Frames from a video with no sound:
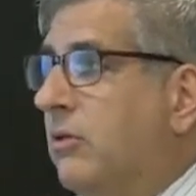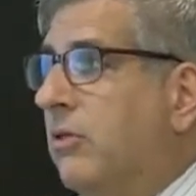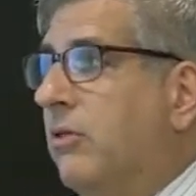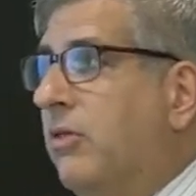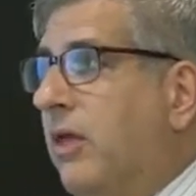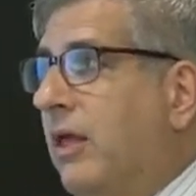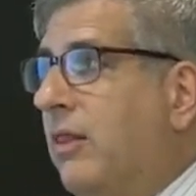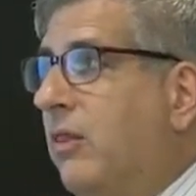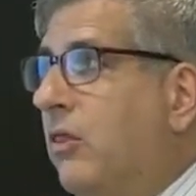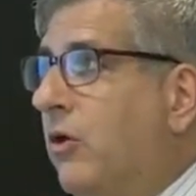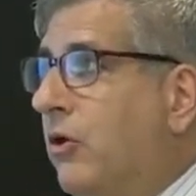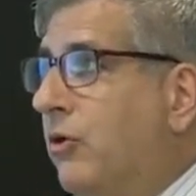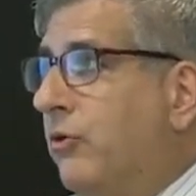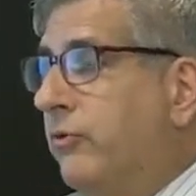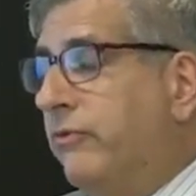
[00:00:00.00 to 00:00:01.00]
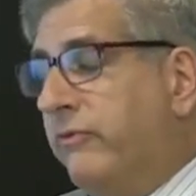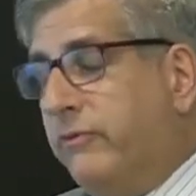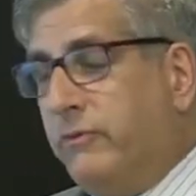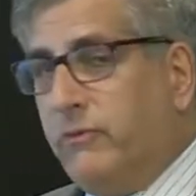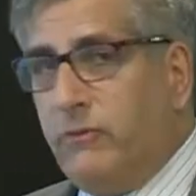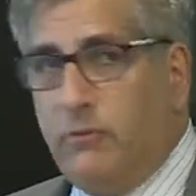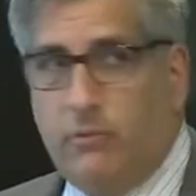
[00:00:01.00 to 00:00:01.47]
then
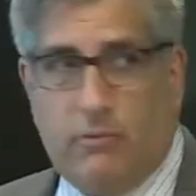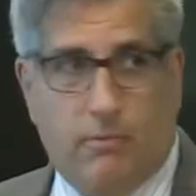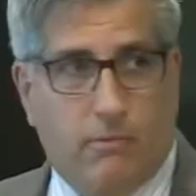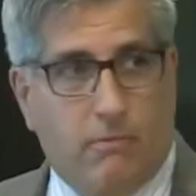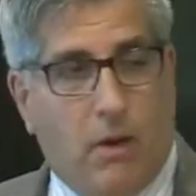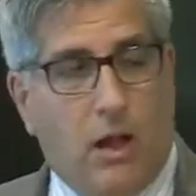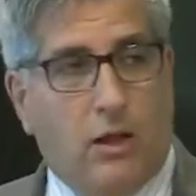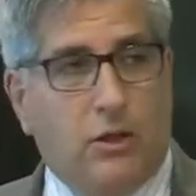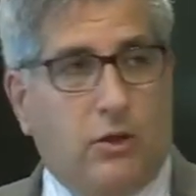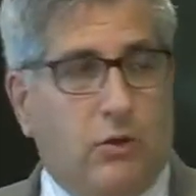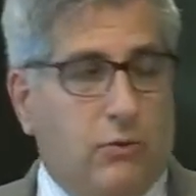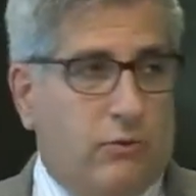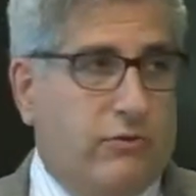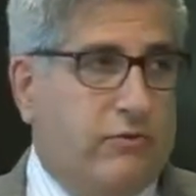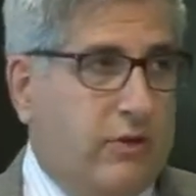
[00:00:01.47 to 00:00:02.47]
those molecules